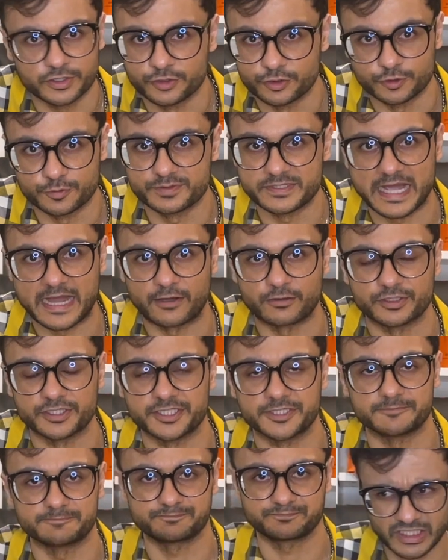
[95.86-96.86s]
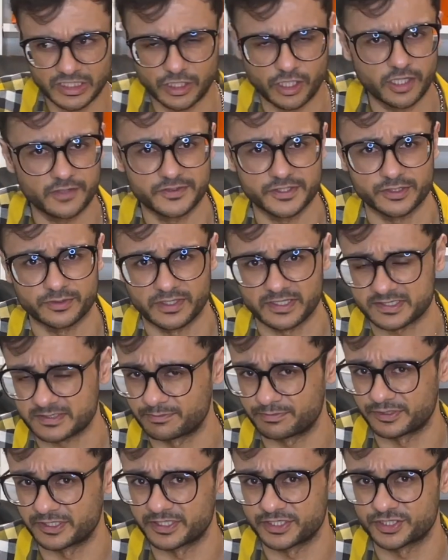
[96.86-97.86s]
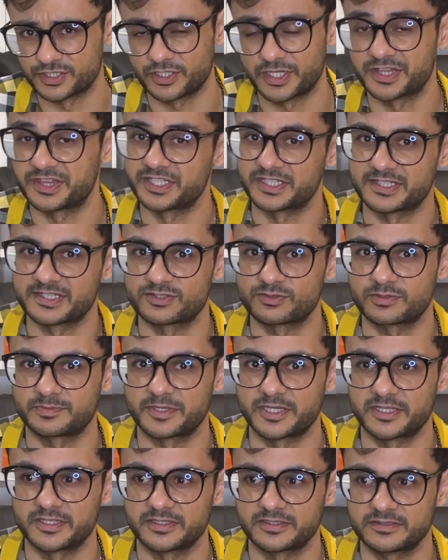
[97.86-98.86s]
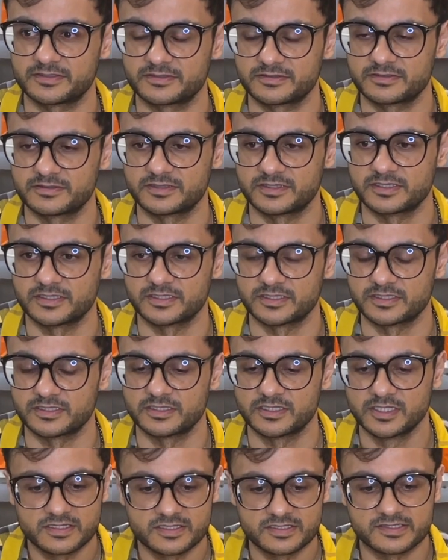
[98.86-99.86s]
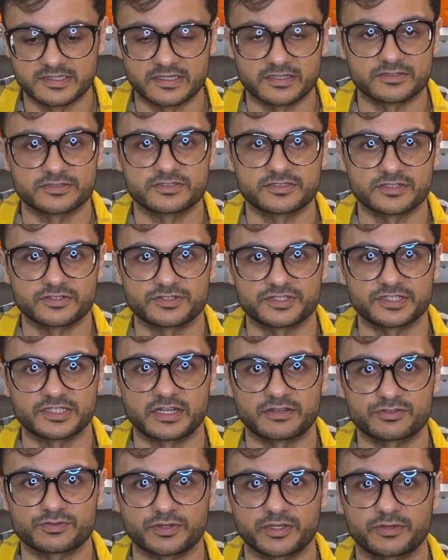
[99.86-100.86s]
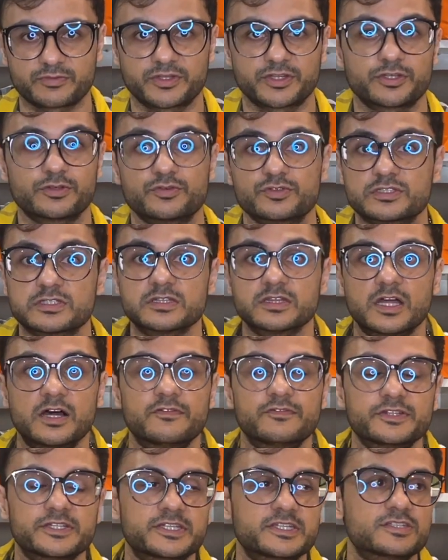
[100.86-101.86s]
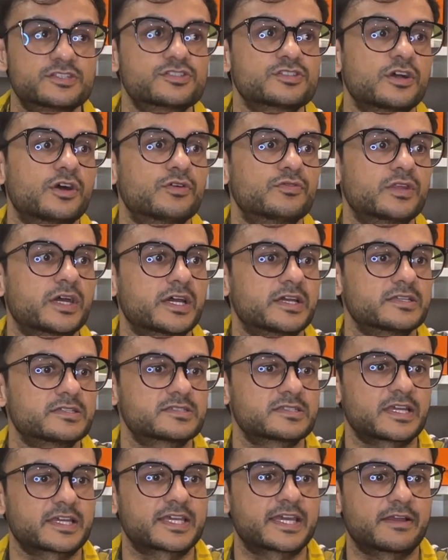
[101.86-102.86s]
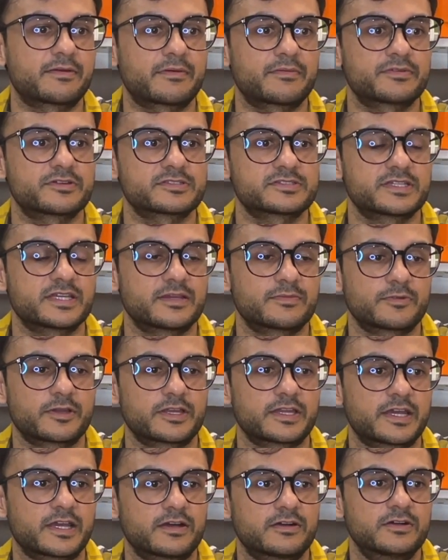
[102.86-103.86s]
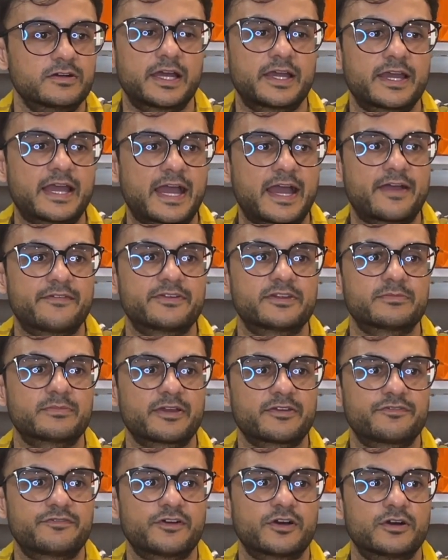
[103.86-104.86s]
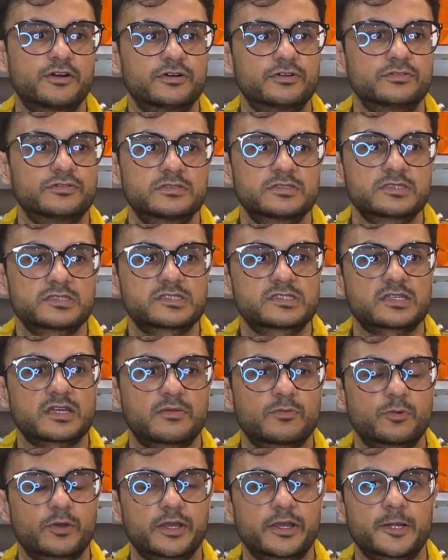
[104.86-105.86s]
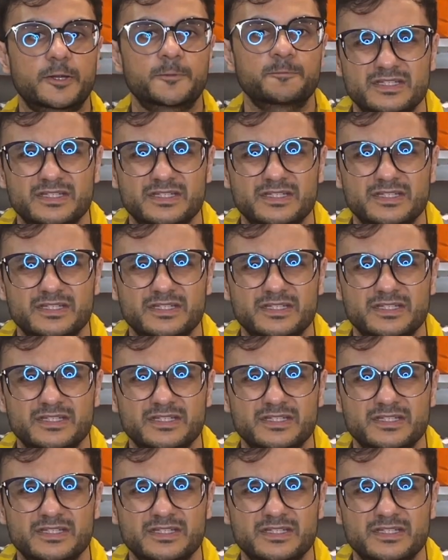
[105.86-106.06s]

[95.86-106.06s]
Loubs outlet in all of the US, I'm pretty sure. I think that's what the sales associate that I was working with, who's lovely. He's so nice. I can't remember his name right now. I have it in my phone somewhere.